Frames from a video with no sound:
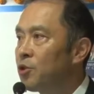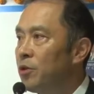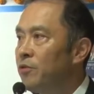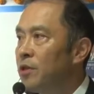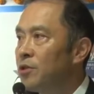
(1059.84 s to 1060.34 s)

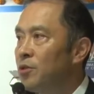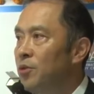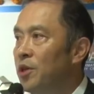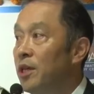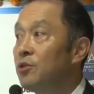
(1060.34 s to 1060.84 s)
joint venture
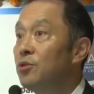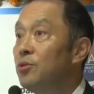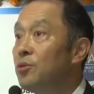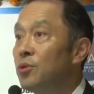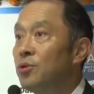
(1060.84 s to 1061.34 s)
with
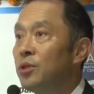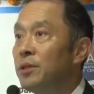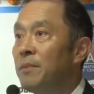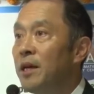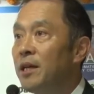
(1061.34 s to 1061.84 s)
Isuzu
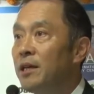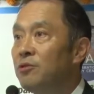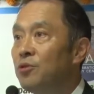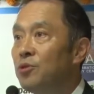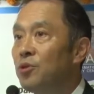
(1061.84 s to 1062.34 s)
in making
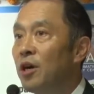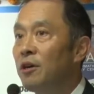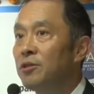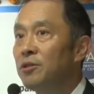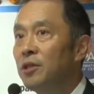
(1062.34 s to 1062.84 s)
Isuzu
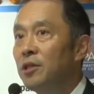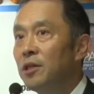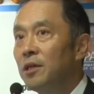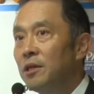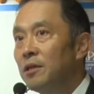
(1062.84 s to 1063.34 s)
cars
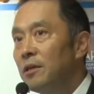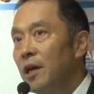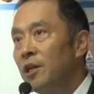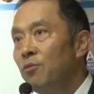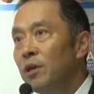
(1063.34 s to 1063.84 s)

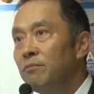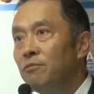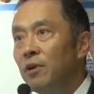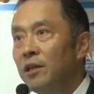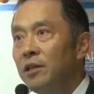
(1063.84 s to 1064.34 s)
anyone
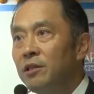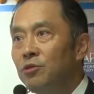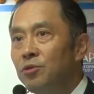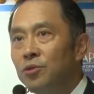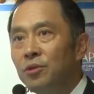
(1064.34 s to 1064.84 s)
riding
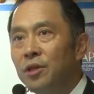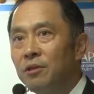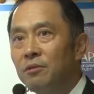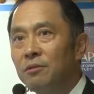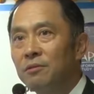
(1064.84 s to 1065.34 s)
Isuzu
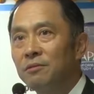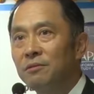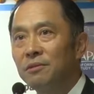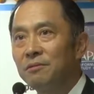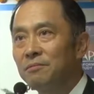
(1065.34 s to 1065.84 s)
here
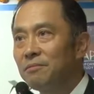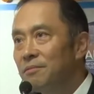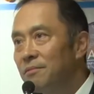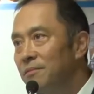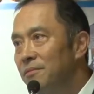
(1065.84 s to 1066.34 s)

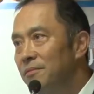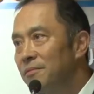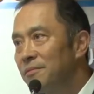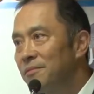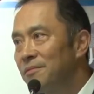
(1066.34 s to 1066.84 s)

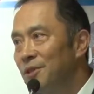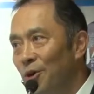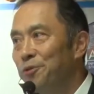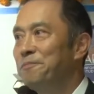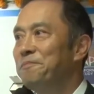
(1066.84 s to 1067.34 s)

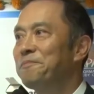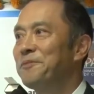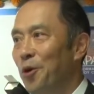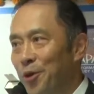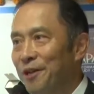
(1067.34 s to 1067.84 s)
no.
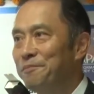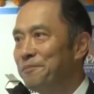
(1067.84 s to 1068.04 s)
Okay.